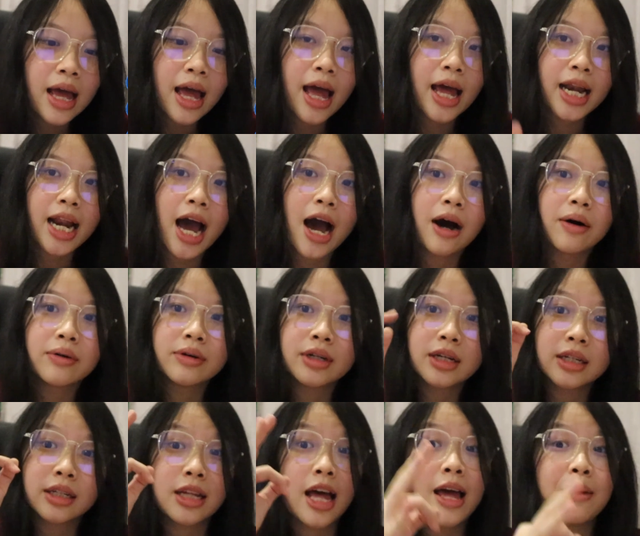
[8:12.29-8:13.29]

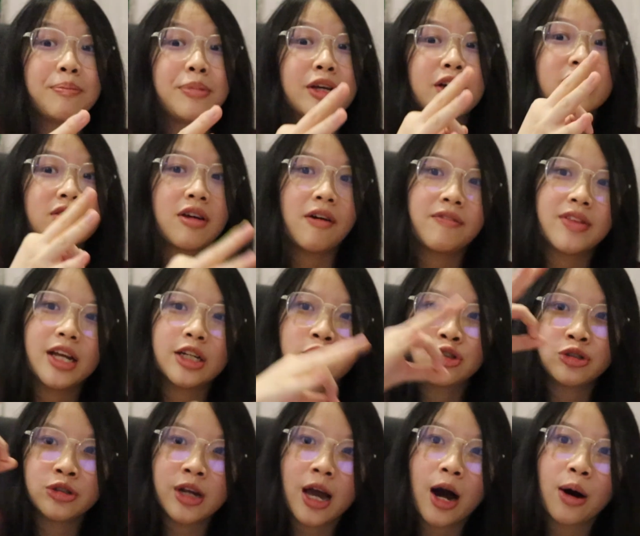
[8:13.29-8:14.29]
and because of that
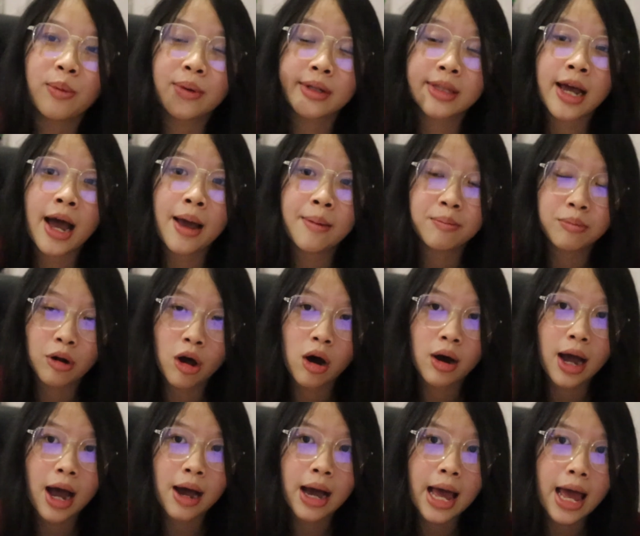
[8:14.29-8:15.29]
3 hour time
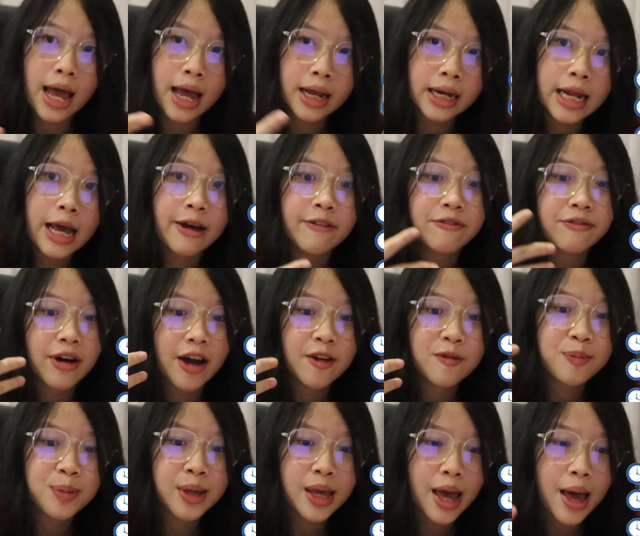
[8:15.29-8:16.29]
block, I end at 5
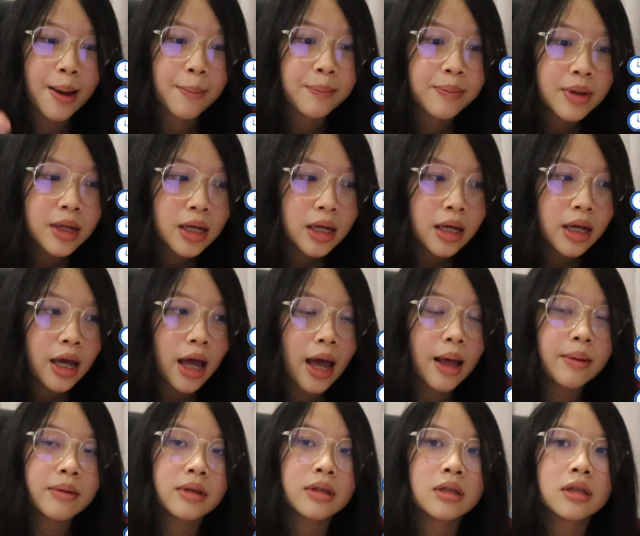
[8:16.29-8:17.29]
p.m.
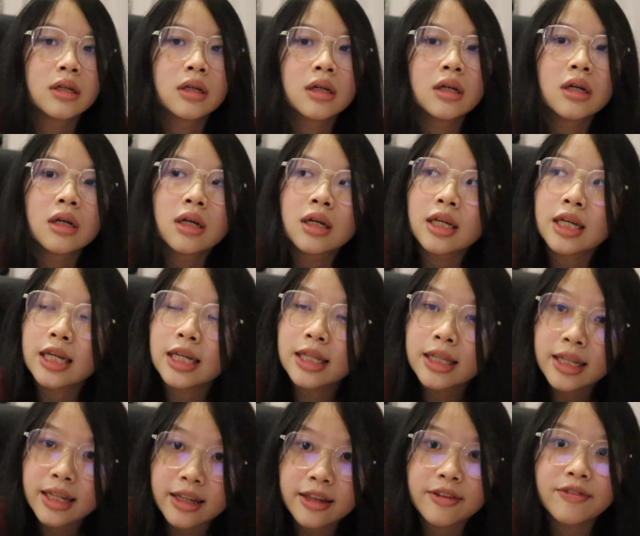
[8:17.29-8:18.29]
and in
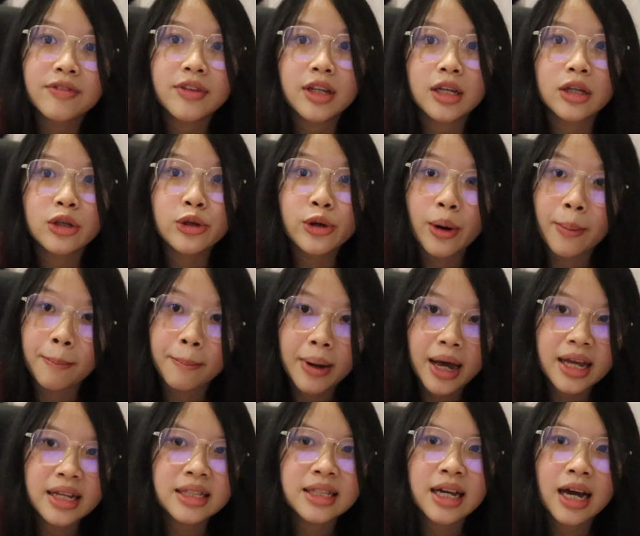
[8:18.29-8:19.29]
the evening, your
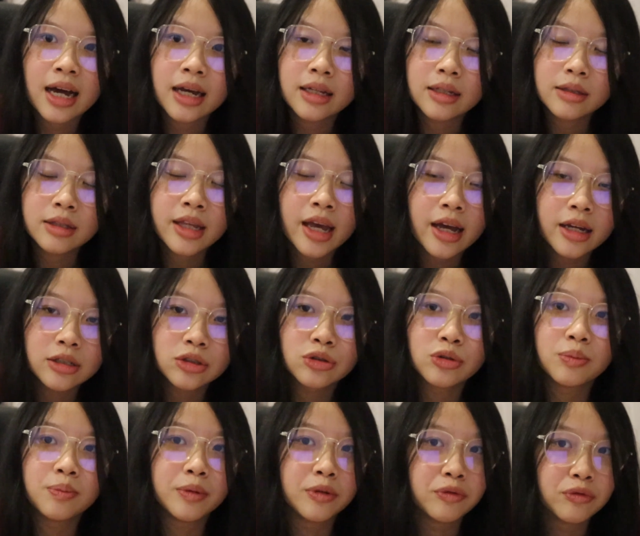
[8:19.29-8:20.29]
mind tends
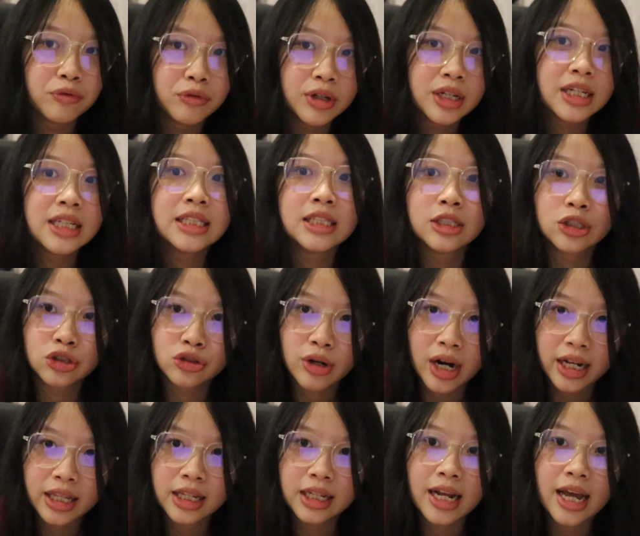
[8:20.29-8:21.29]
to be really
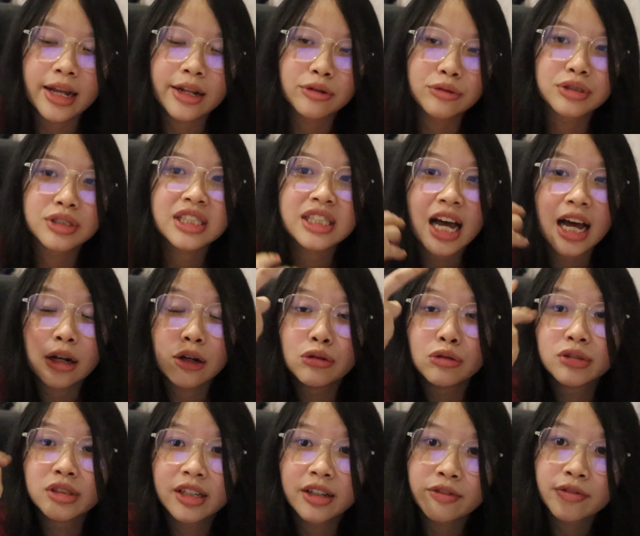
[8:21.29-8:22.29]
distracted and you start
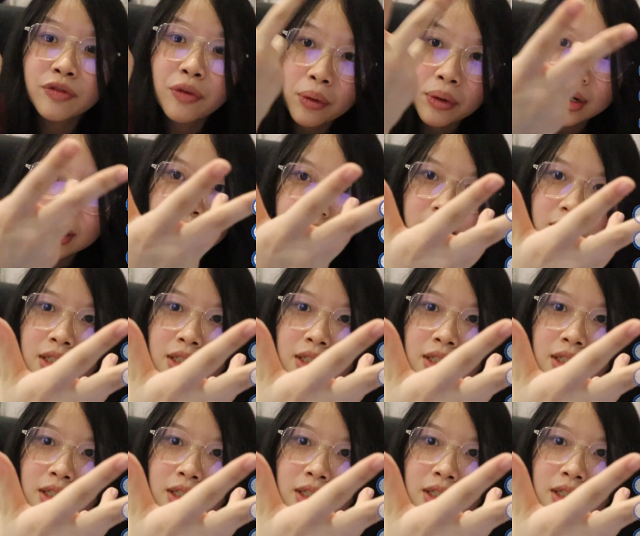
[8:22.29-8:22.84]
losing focus,